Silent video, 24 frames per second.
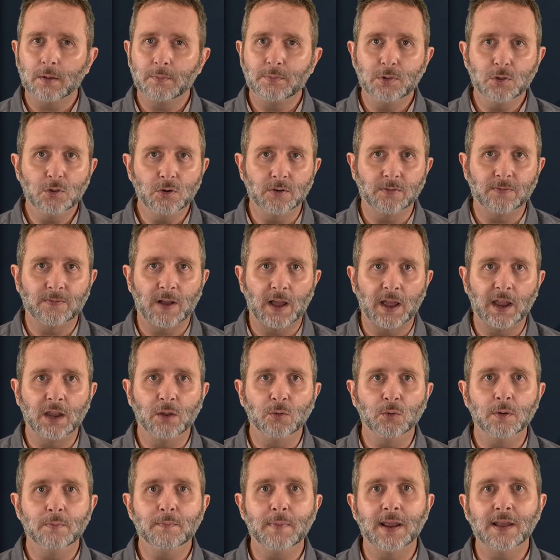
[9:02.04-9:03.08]
of beautifying
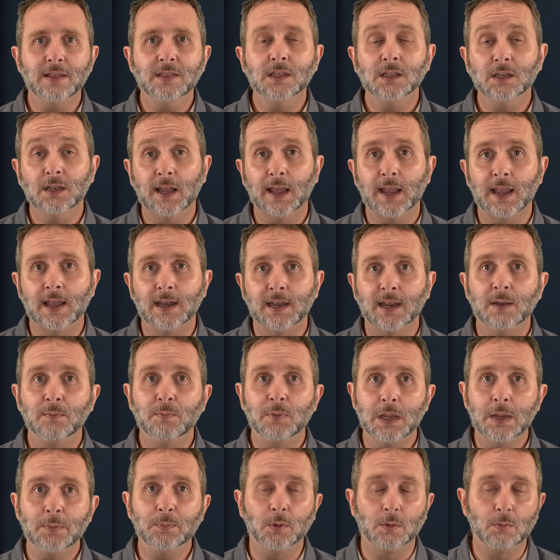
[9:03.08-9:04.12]
would make the land and
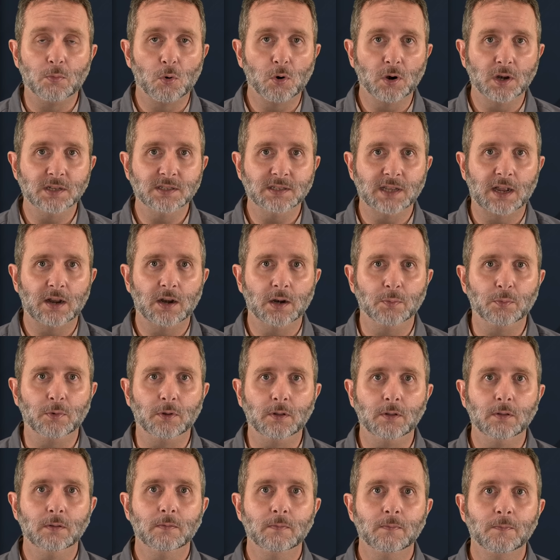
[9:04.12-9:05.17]
people more
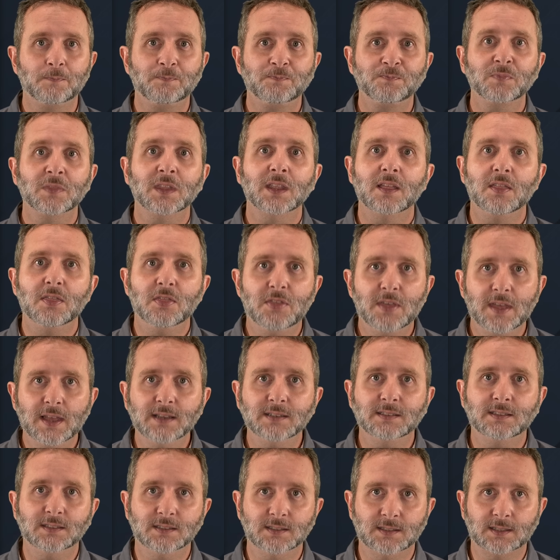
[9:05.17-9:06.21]
desirable.
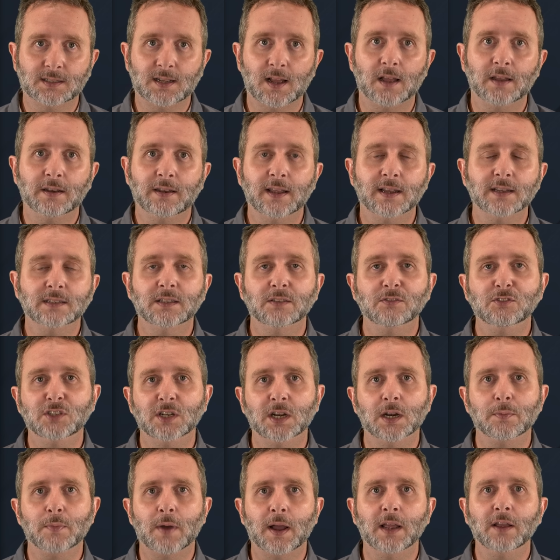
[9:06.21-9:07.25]
This is the context of
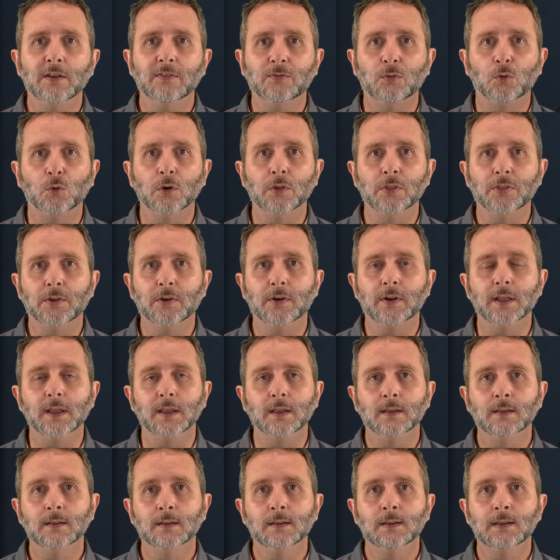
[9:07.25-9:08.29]
Jeremiah 4:30.
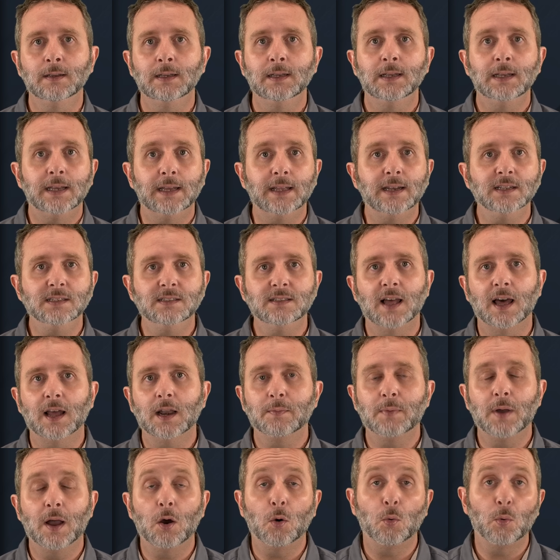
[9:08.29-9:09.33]
It is not
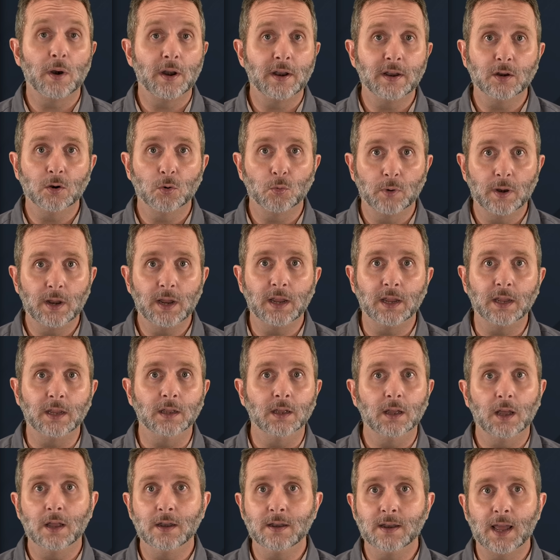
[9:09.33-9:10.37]
about wearing a ring,
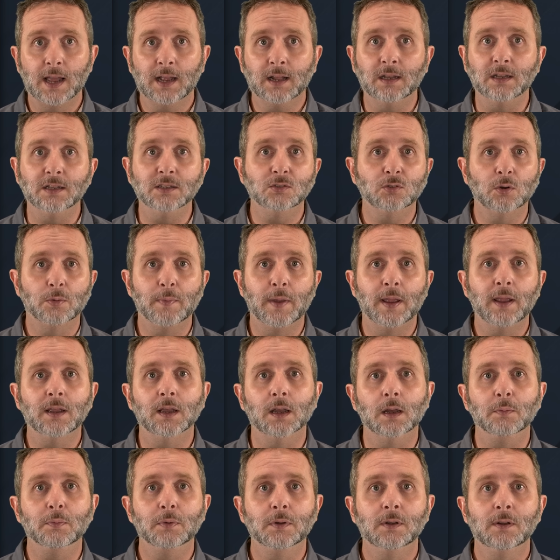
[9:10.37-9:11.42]
a necklace, or
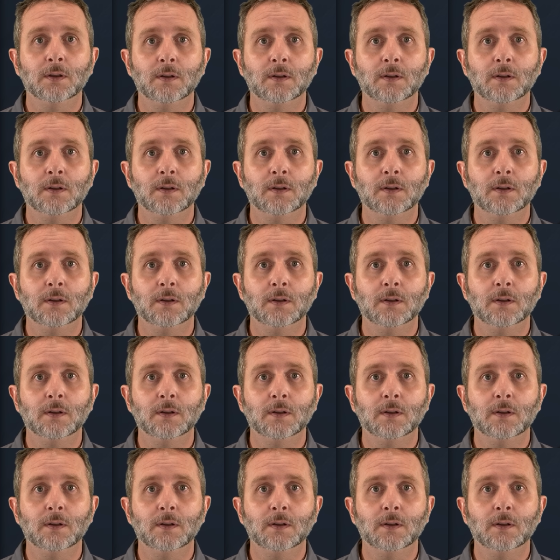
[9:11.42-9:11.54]
makeup.